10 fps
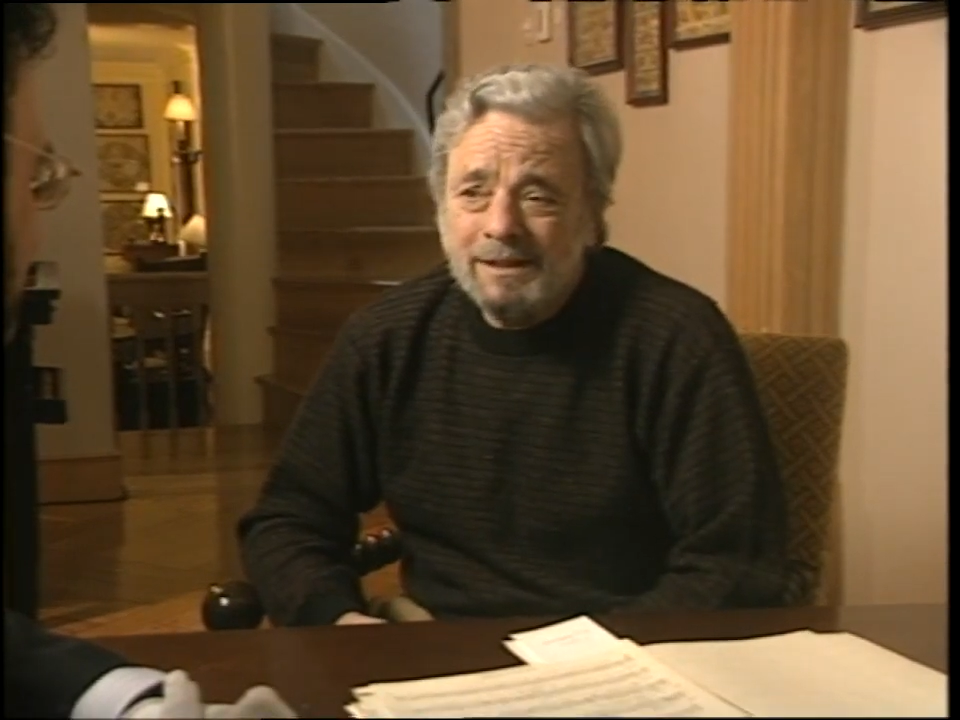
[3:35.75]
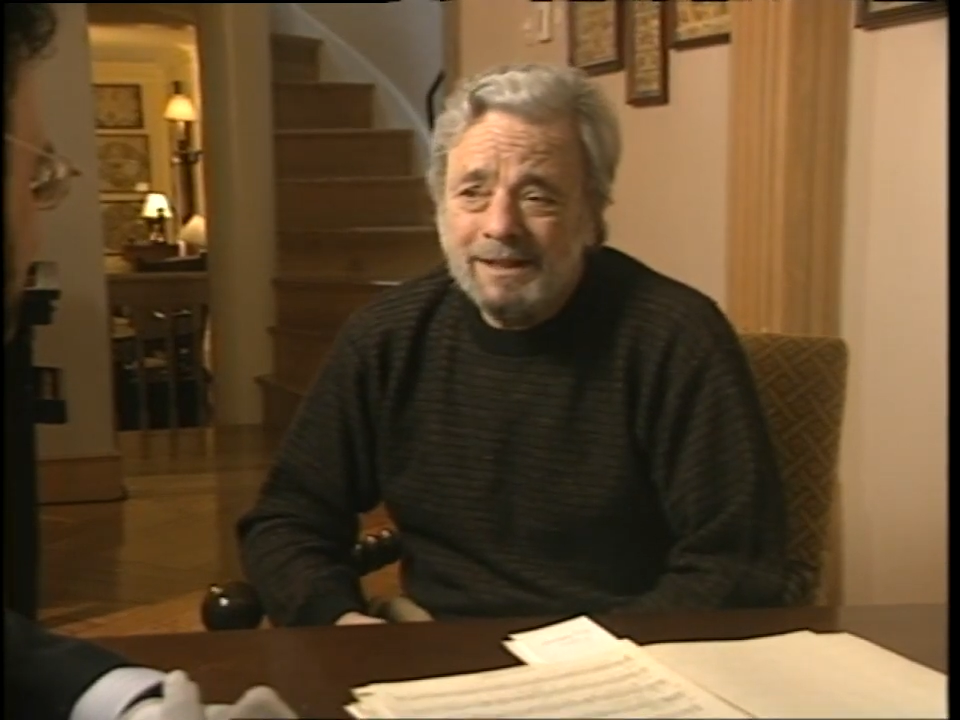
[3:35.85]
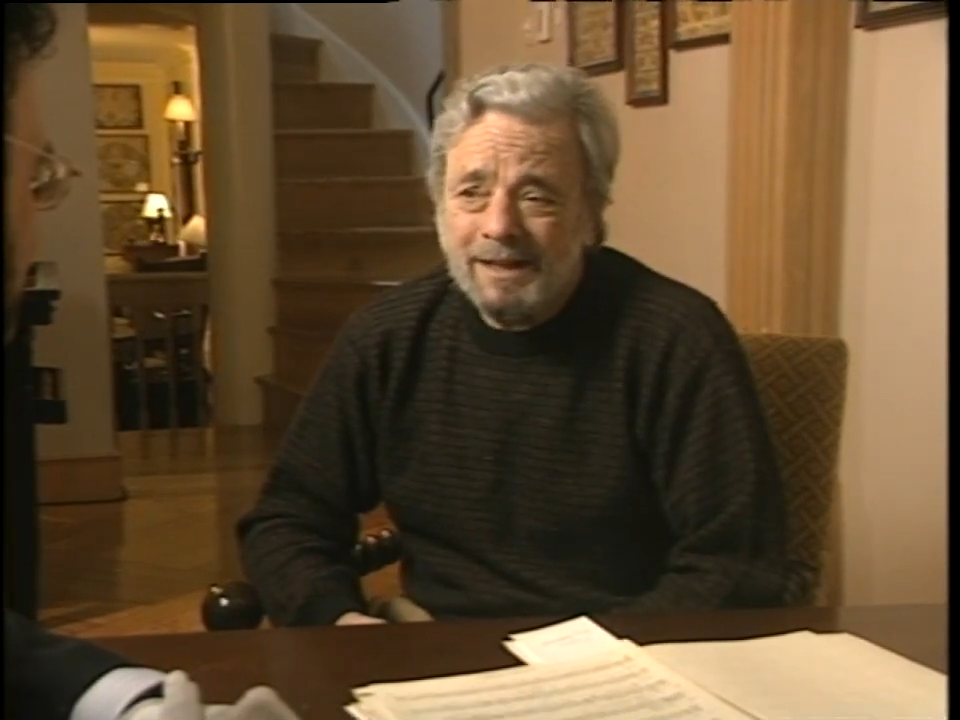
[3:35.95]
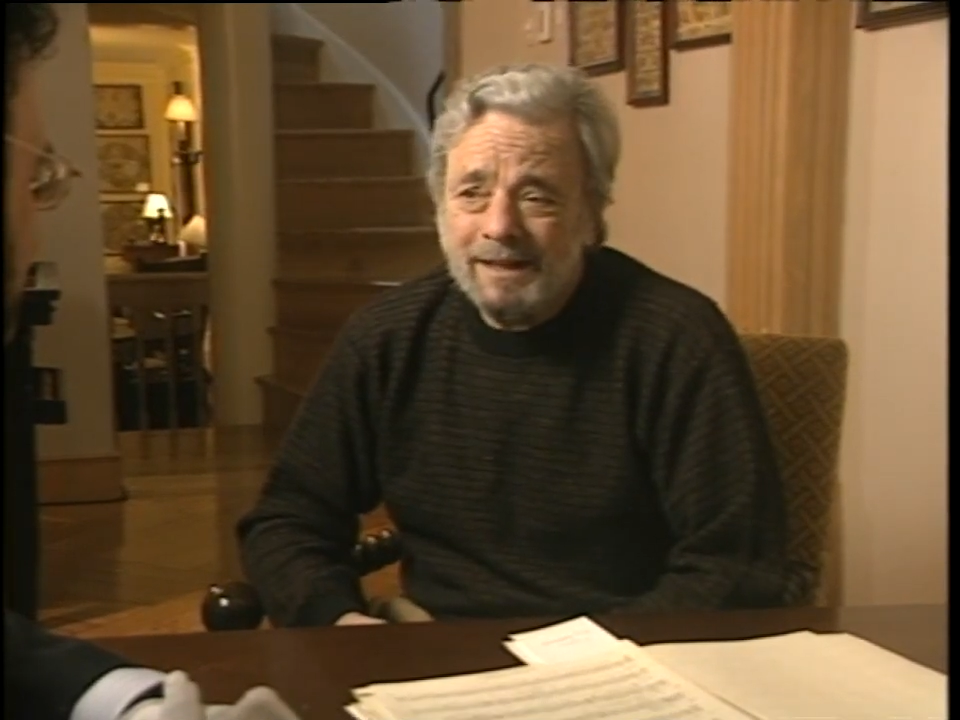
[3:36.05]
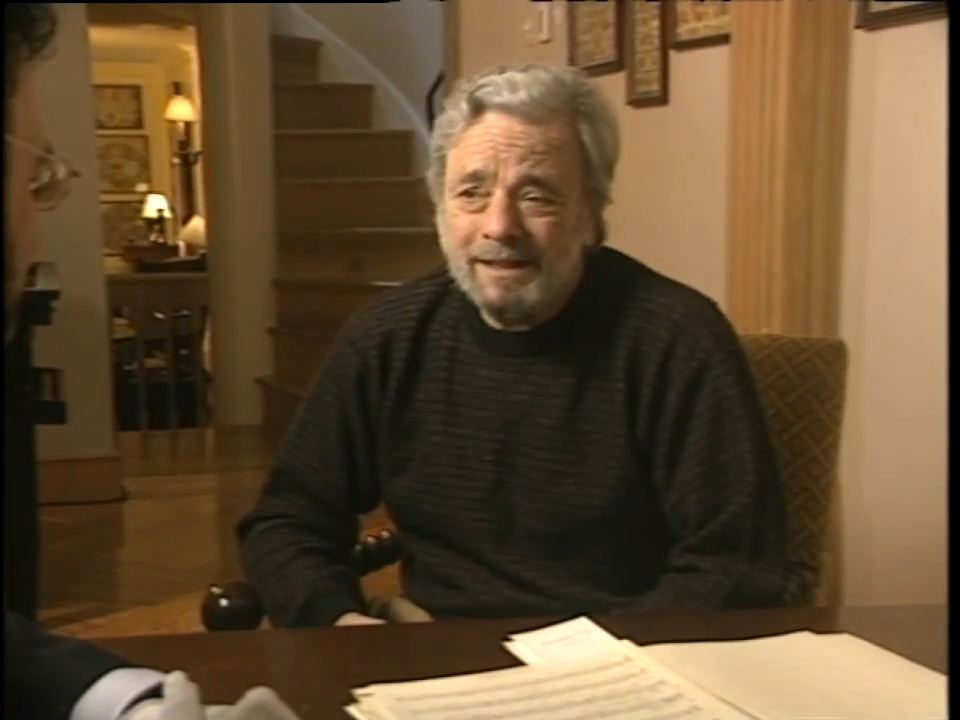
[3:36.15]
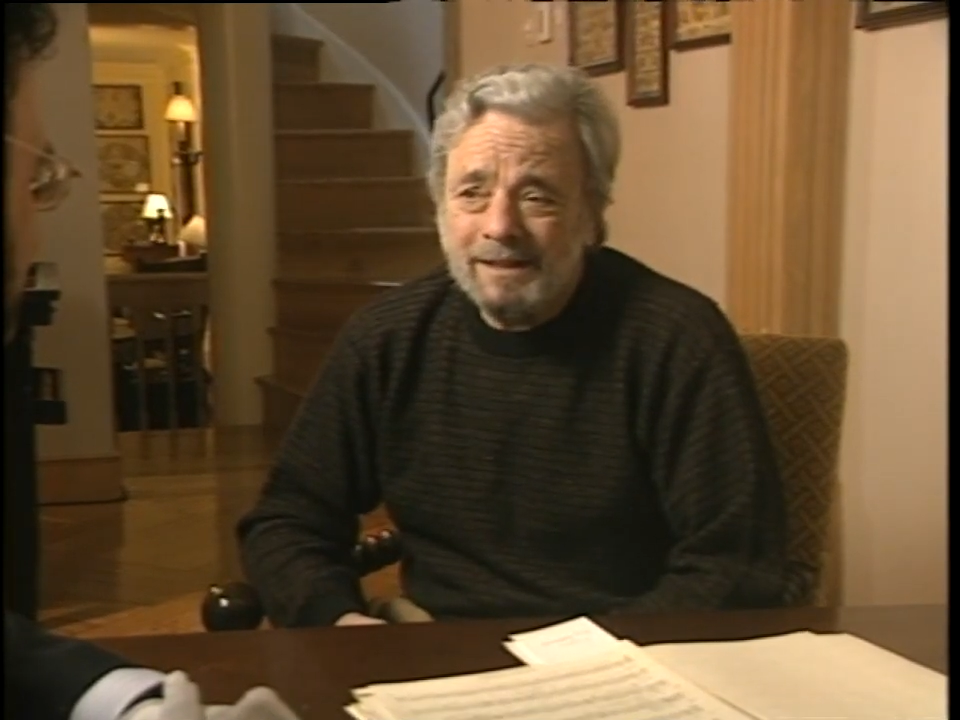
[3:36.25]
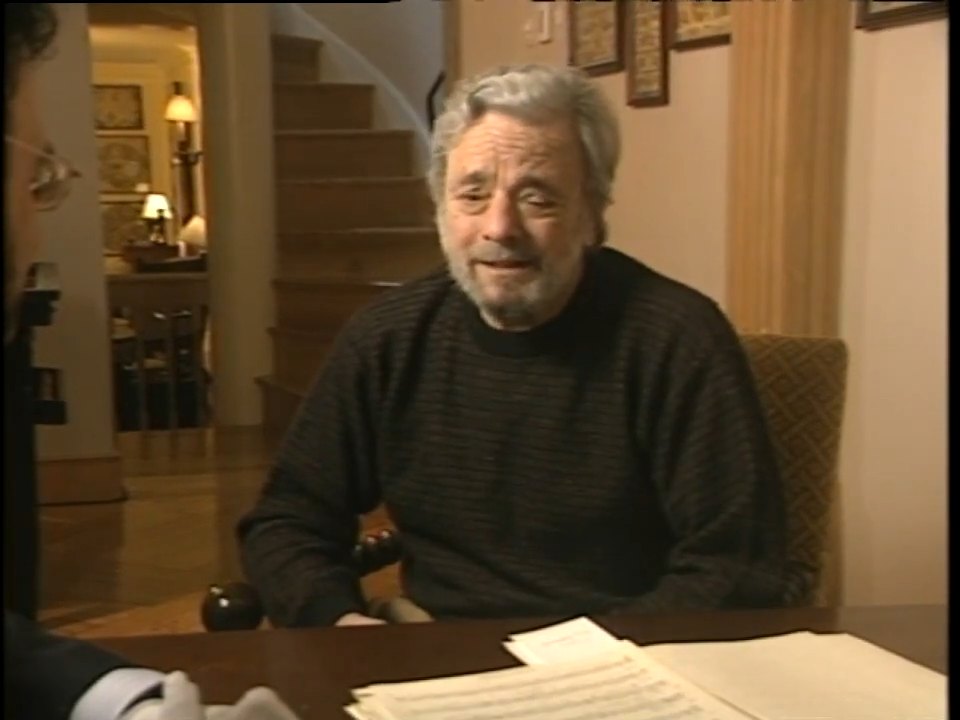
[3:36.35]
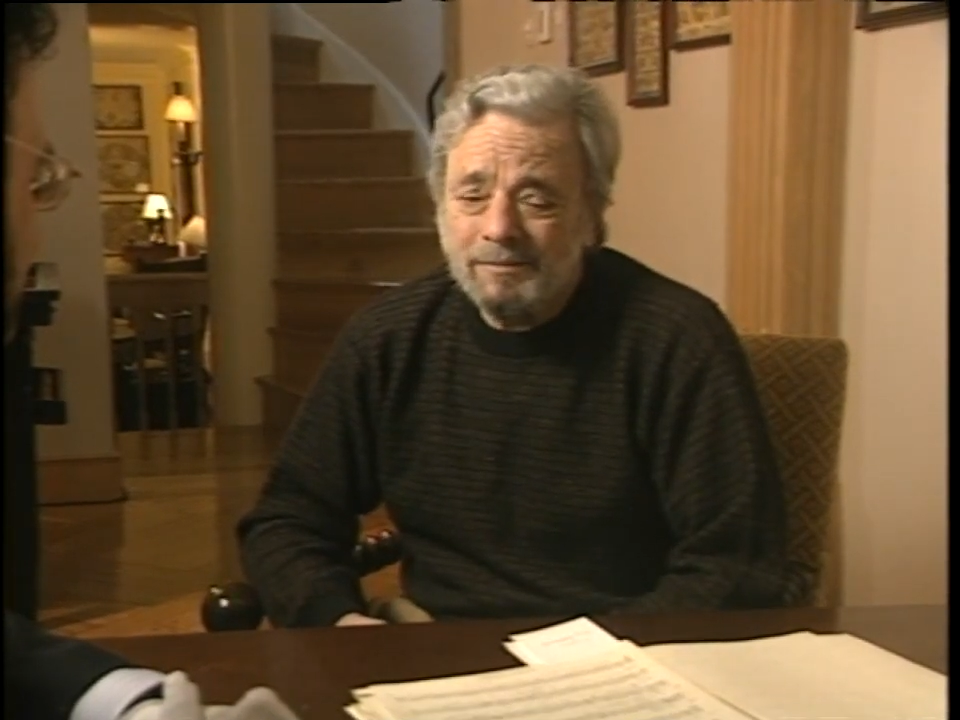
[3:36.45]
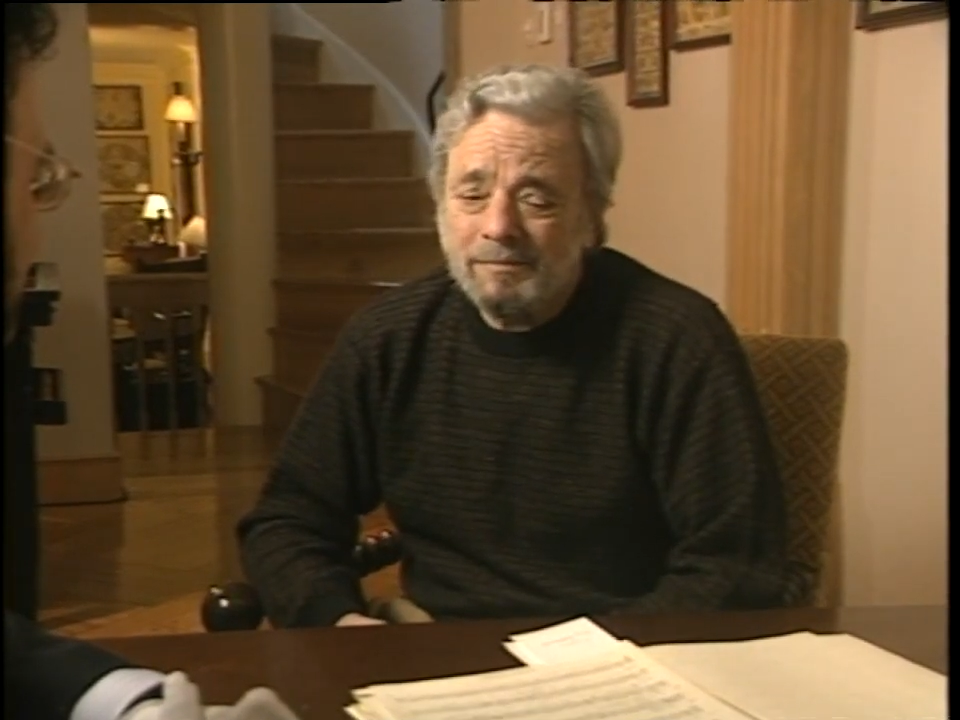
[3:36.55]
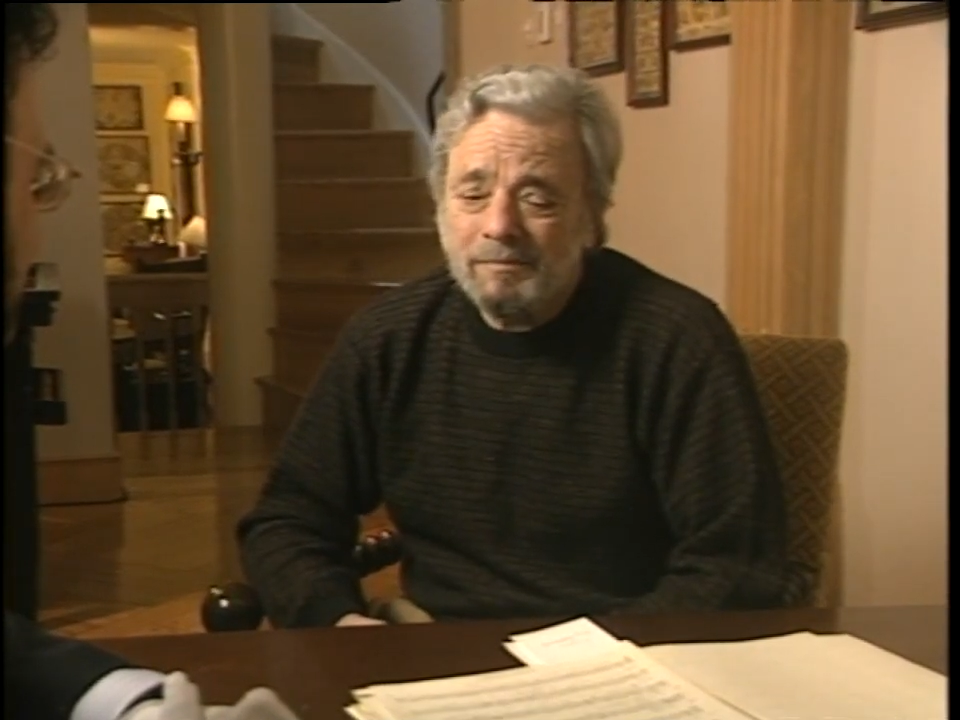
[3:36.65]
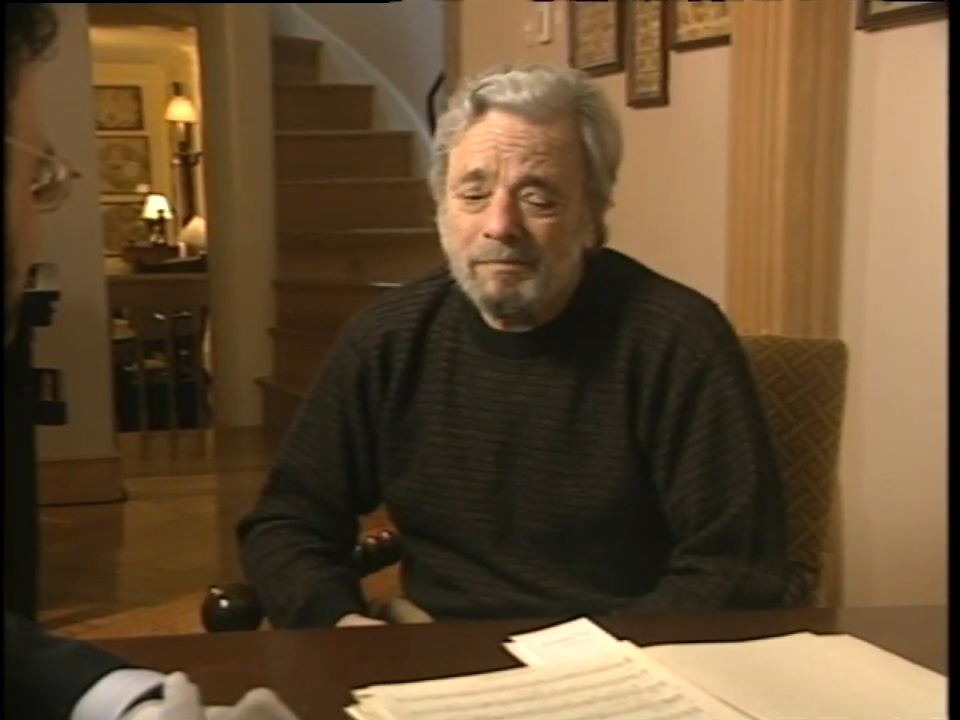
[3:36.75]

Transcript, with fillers: that I can